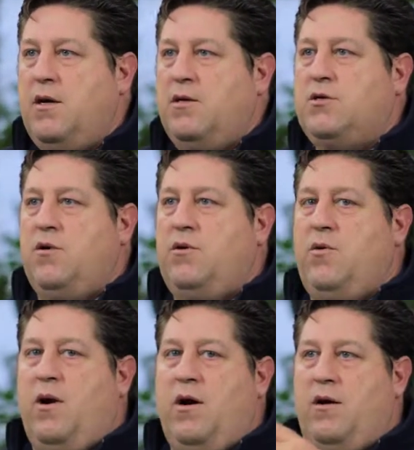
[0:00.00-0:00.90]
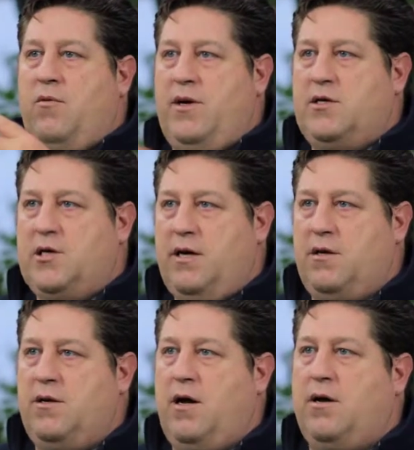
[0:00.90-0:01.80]
So you are
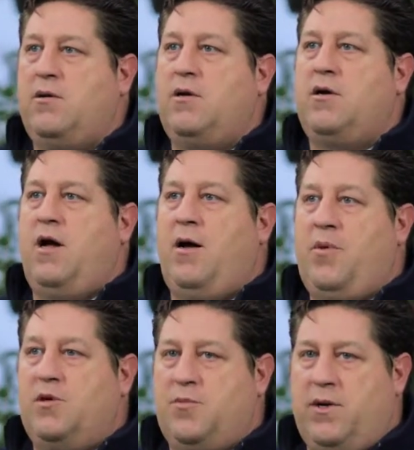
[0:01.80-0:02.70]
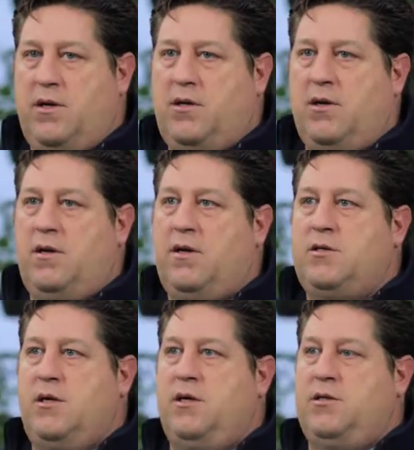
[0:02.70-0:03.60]
recycling not only your compost, but it's